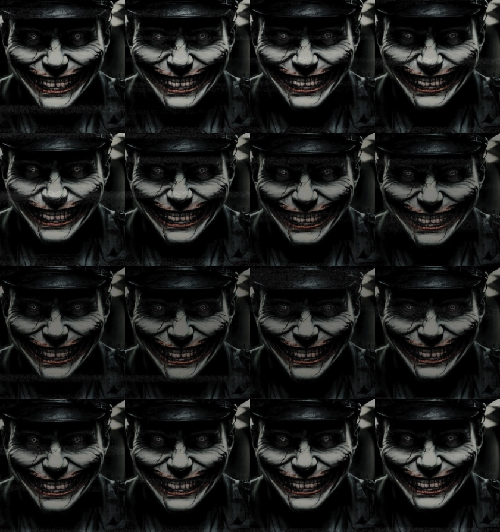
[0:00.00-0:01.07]
forward.
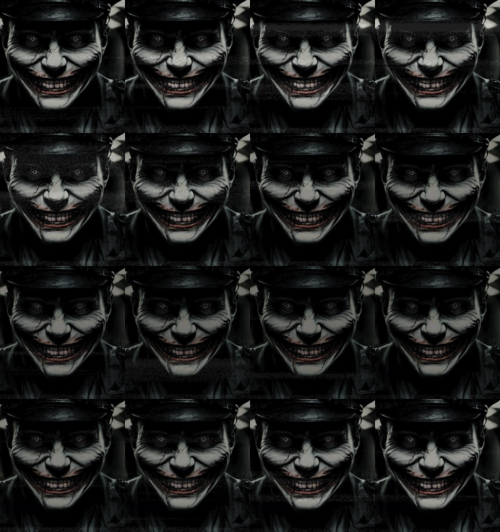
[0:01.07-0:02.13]
We slid
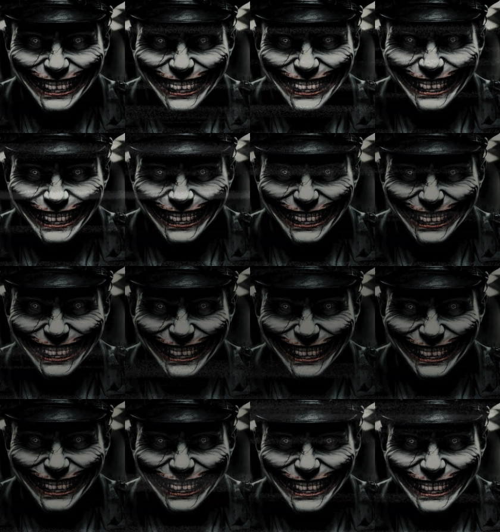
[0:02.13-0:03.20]
back into the dark
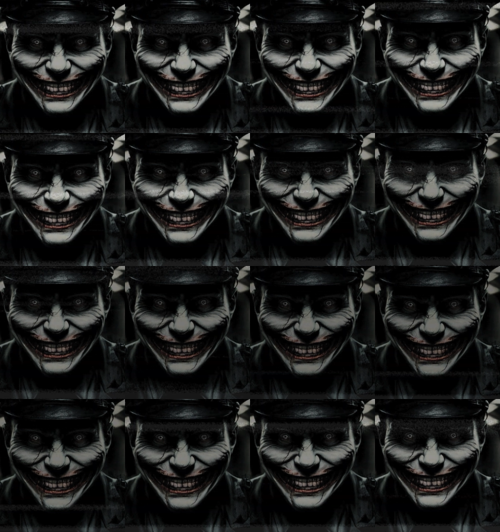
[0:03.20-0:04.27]
tunnels. The
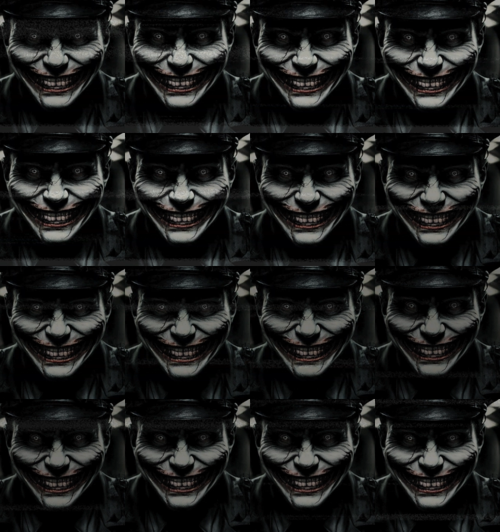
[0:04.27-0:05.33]
woman's voice came on the
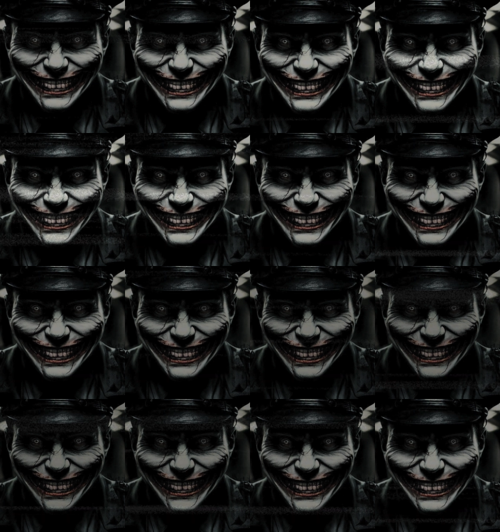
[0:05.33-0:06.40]
speaker again.
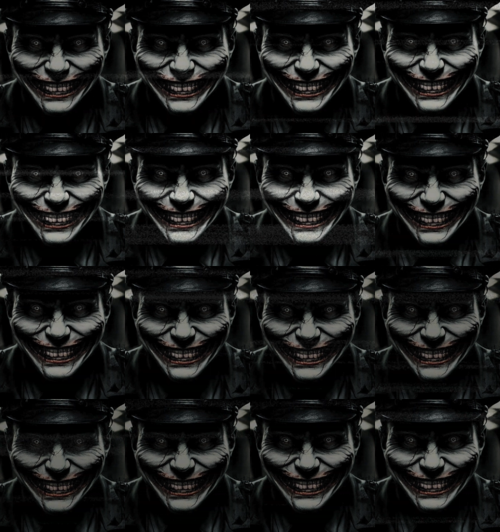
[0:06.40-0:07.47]
"The next stop is
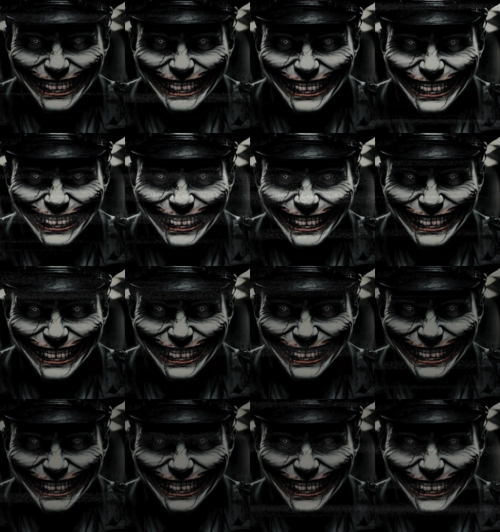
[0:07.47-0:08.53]
South Kensington
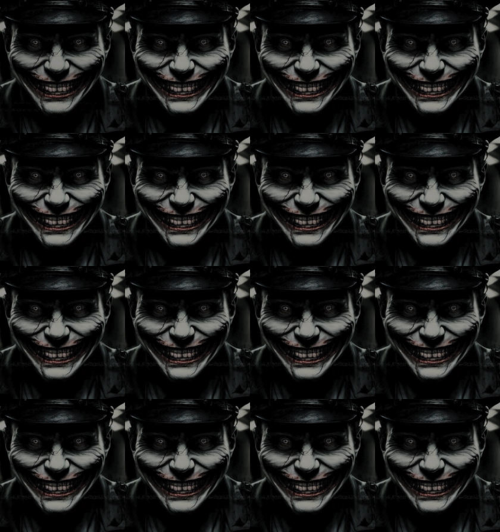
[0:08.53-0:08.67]
Station."